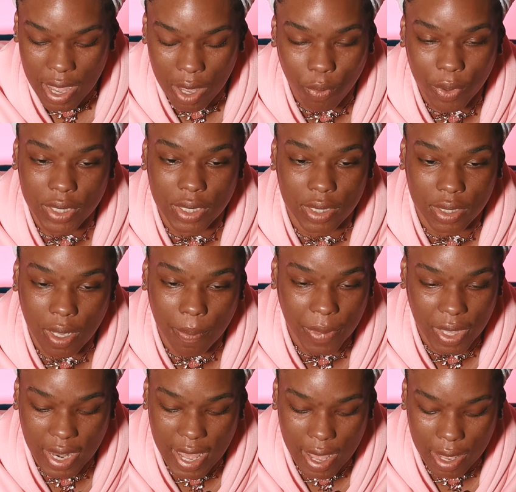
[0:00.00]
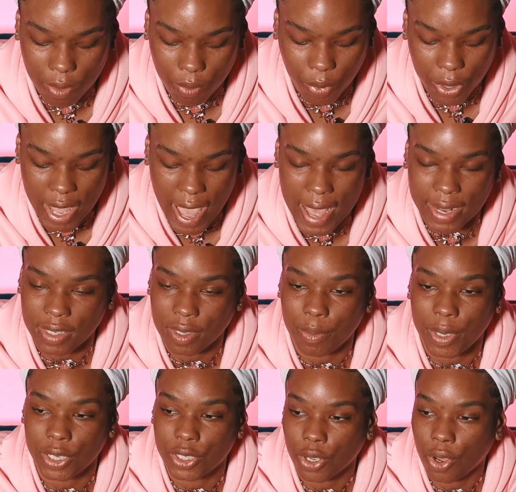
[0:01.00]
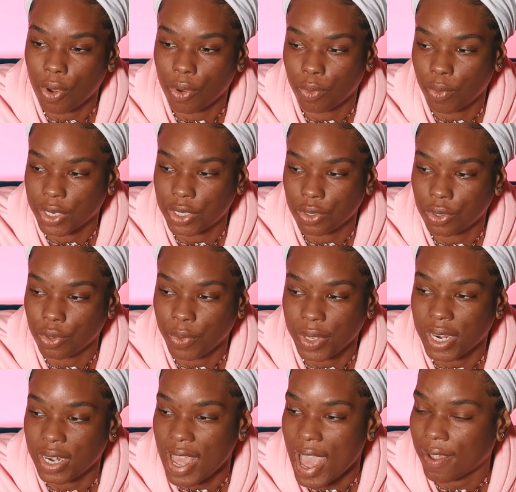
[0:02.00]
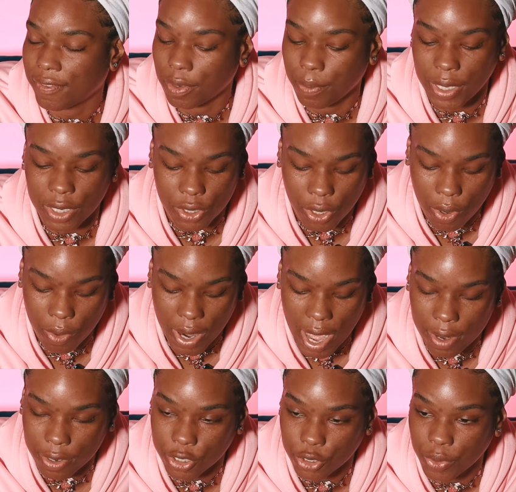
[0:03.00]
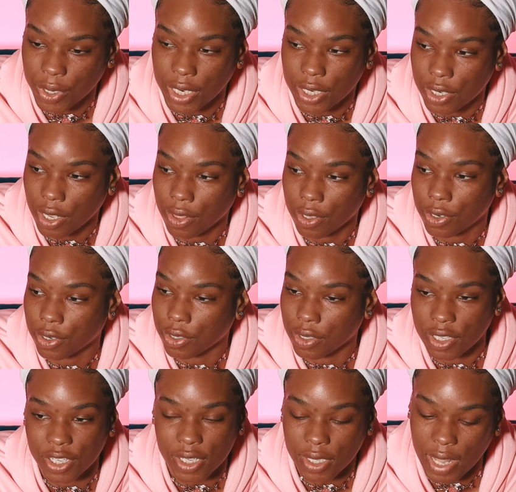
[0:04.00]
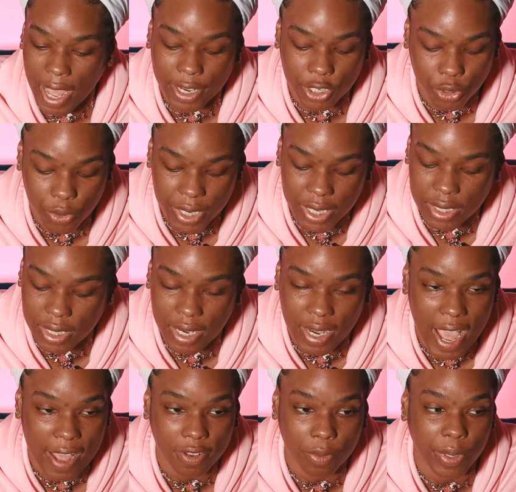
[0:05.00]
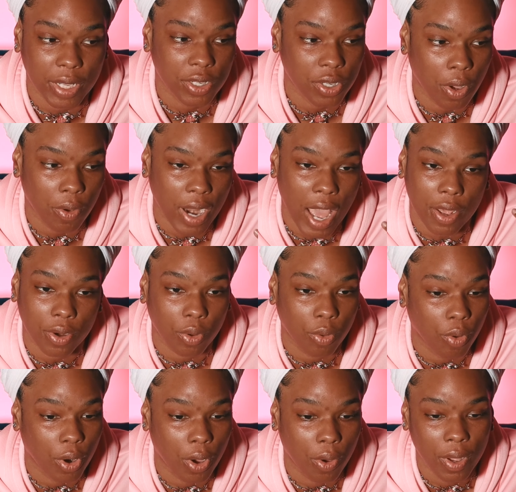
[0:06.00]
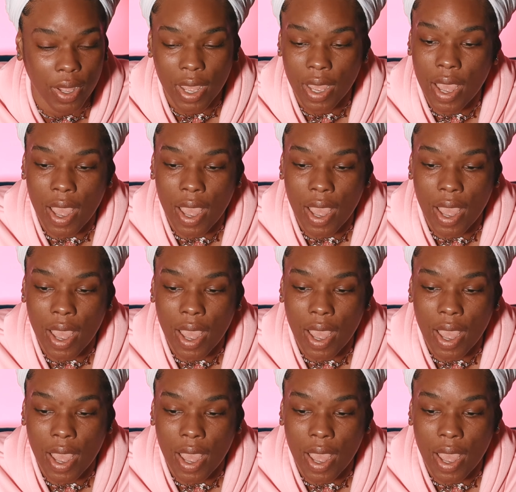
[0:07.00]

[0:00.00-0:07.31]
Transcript: It wasn't something that we had to be told what to do. We didn't have to be told how to treat each other, to, just like trees didn't have to be told how to grow.